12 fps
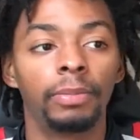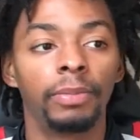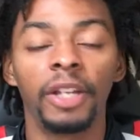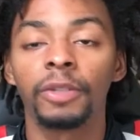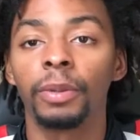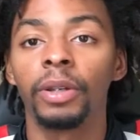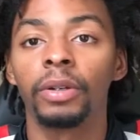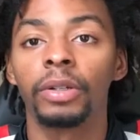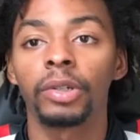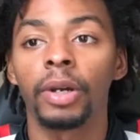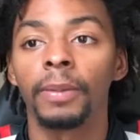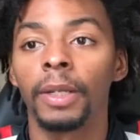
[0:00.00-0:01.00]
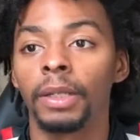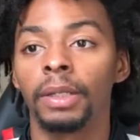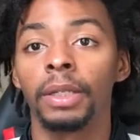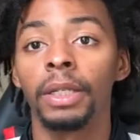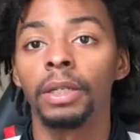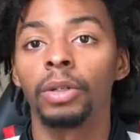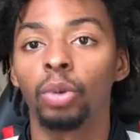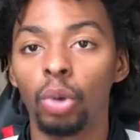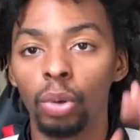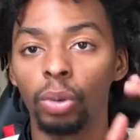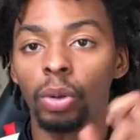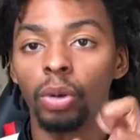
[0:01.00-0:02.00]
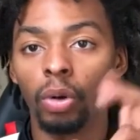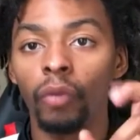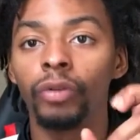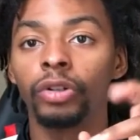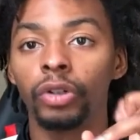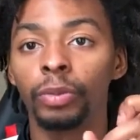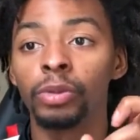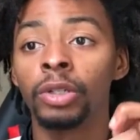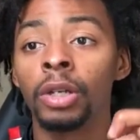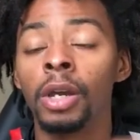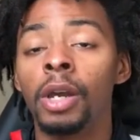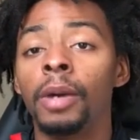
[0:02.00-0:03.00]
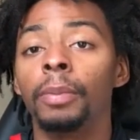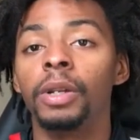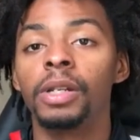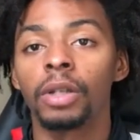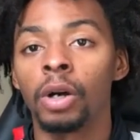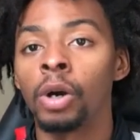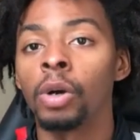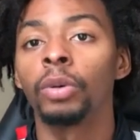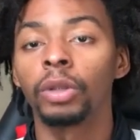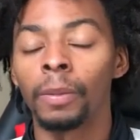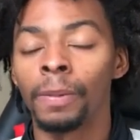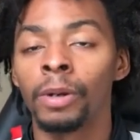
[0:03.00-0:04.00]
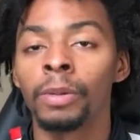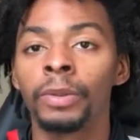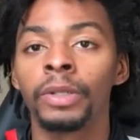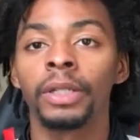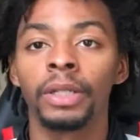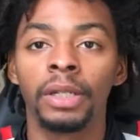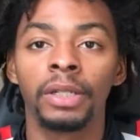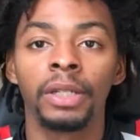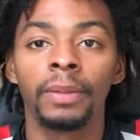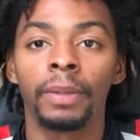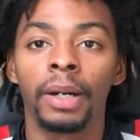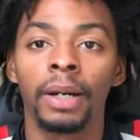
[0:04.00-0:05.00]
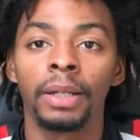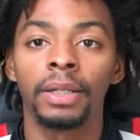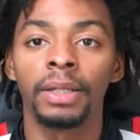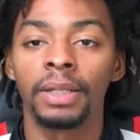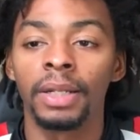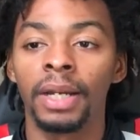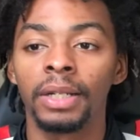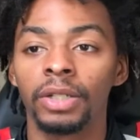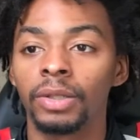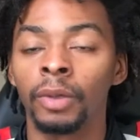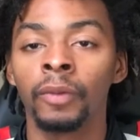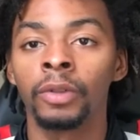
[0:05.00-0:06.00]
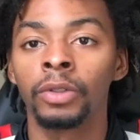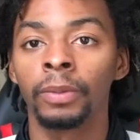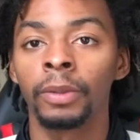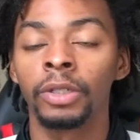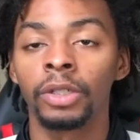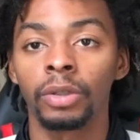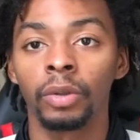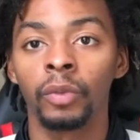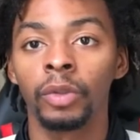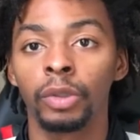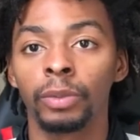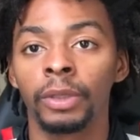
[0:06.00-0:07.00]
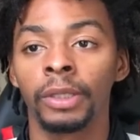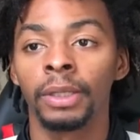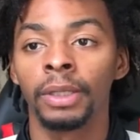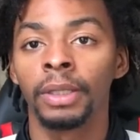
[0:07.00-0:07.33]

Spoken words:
best player to describe that. He quote unquote over dribbles, but it's all with the purpose and intent behind it. It's not just over dribbling, just over dribbling.